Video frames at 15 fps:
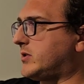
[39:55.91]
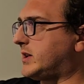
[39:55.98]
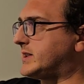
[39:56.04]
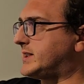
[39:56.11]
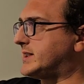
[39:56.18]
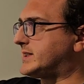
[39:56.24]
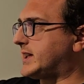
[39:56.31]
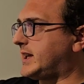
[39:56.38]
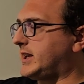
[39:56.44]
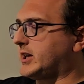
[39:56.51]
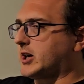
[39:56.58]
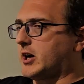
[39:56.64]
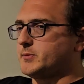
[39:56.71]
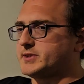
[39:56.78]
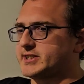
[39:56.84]
because he said he
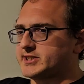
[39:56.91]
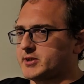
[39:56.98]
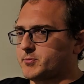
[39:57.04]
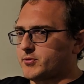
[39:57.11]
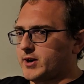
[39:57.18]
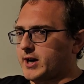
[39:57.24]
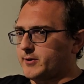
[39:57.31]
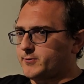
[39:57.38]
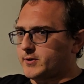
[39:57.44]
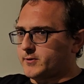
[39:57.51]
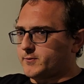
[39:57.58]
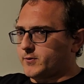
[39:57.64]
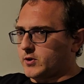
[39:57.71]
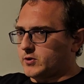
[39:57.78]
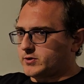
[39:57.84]
comes as a
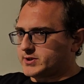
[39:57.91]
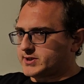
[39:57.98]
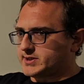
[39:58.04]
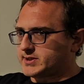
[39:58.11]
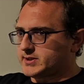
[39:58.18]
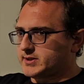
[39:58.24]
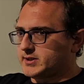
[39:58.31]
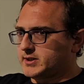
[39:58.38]
prophet, folks.